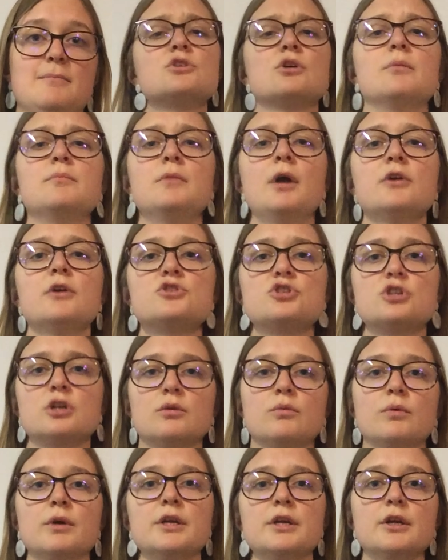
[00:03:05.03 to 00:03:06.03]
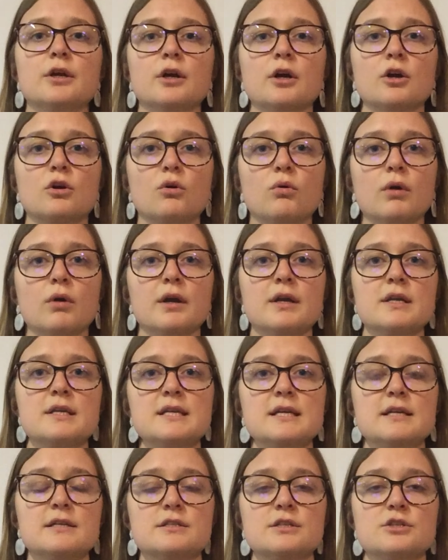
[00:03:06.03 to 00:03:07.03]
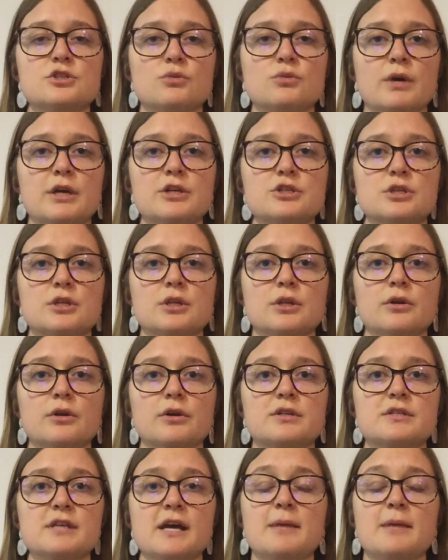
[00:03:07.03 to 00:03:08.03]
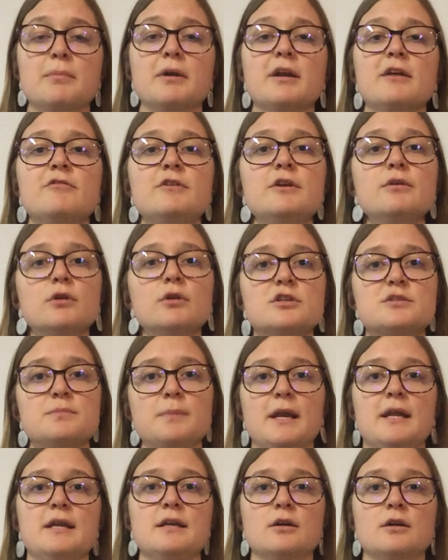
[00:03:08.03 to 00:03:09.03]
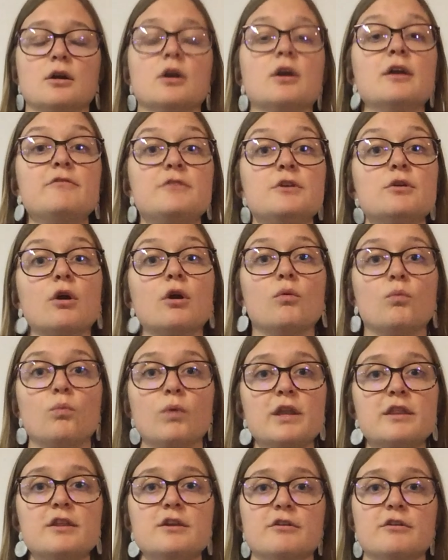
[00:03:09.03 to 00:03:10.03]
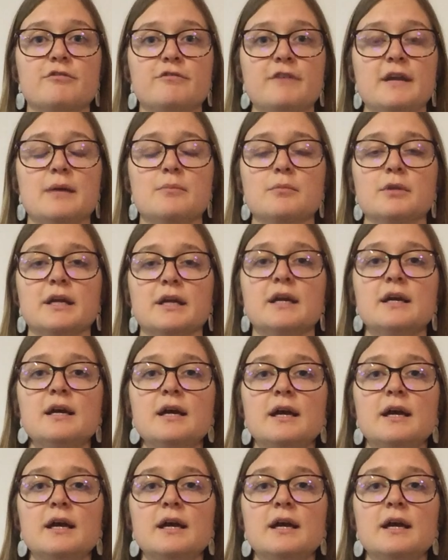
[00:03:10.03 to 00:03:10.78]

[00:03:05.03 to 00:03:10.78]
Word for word: So I'm not sure what your quarantine situation looks like, but if you are spending or if you are with your family,